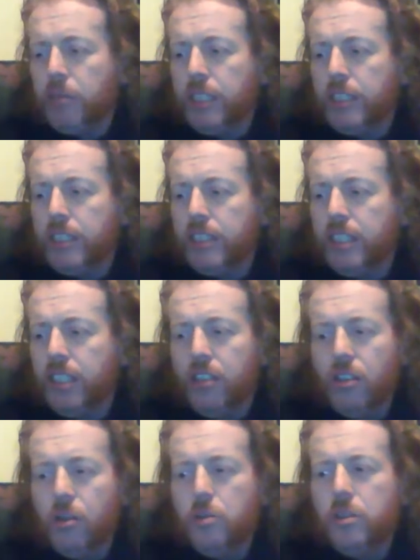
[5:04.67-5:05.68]
I'm guessing it's
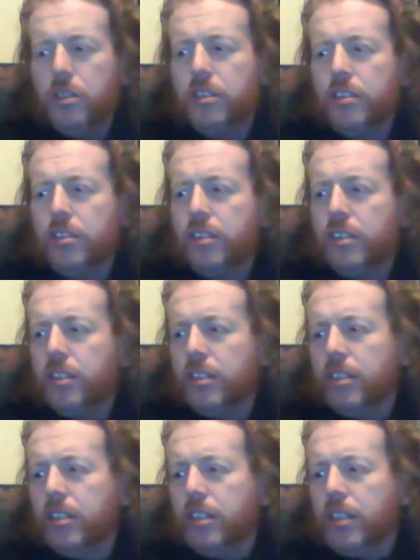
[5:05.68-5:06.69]
older
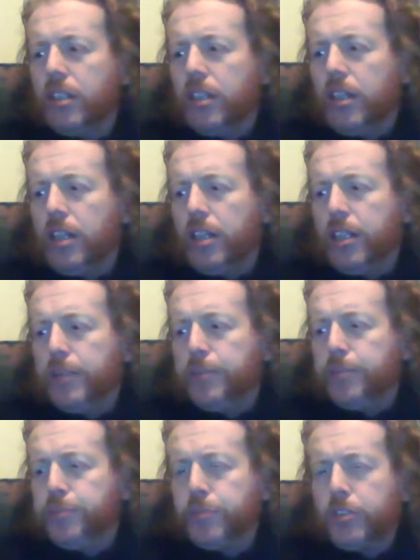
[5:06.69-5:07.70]
because um,